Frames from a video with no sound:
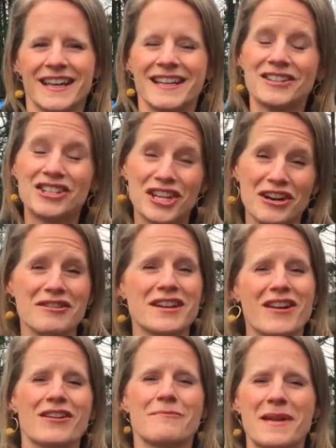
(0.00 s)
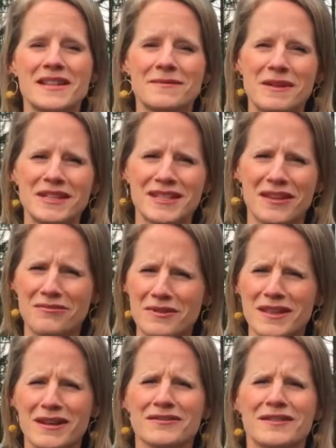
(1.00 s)
In sharing our basement,
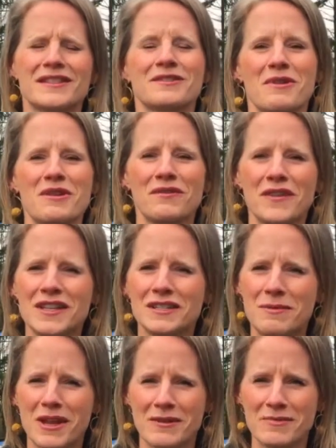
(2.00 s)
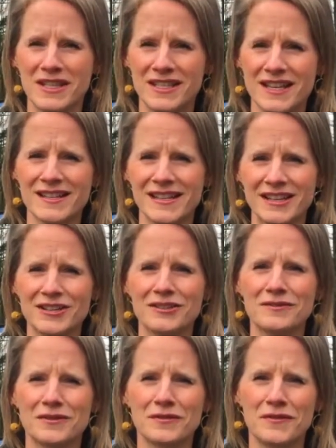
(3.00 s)
3,000 square feet, to become a day center
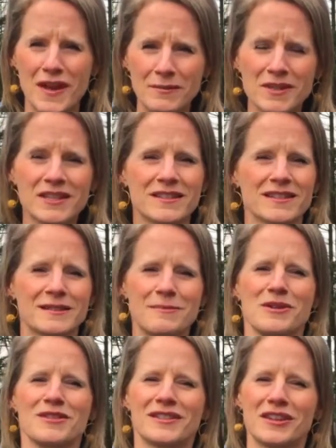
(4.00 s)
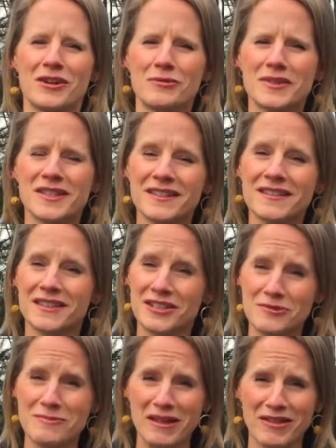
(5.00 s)
for families experiencing homelessness, the
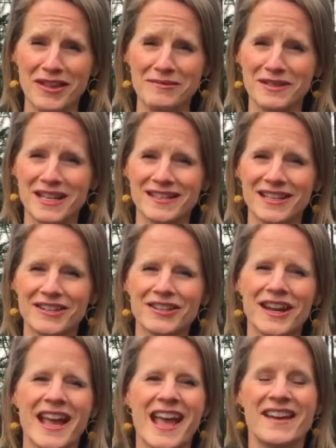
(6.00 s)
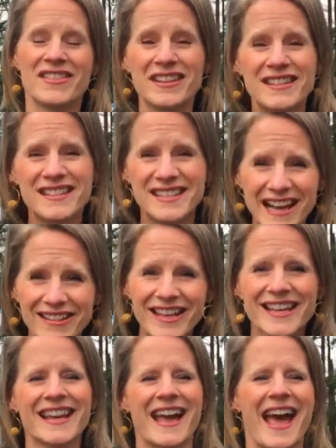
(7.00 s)
new Bethlehem Day Center, and then
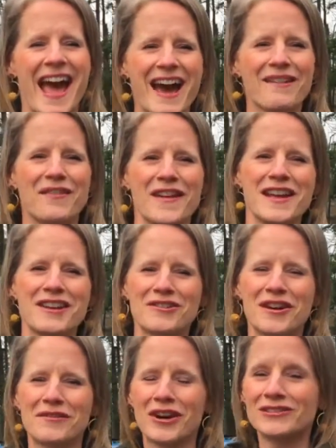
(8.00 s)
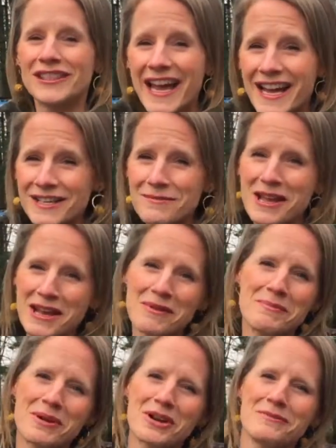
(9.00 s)
selling a half acre of our land to become a
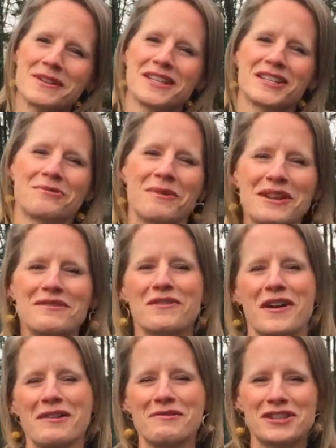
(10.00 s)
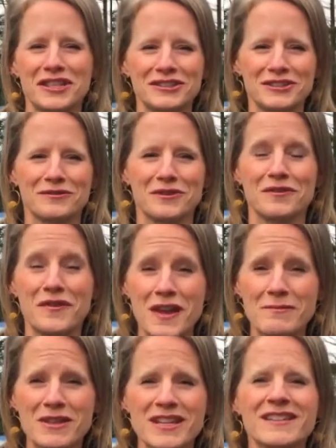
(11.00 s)
permanent 24-hour shelter for
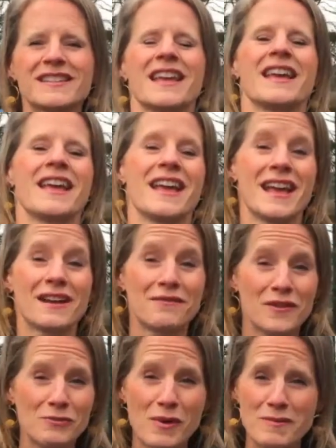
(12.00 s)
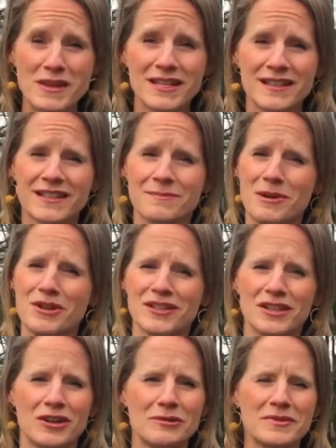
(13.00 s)
families and for women
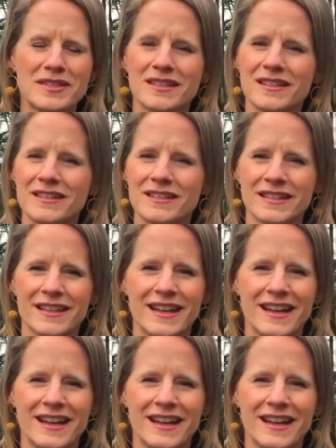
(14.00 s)
experiencing homelessness.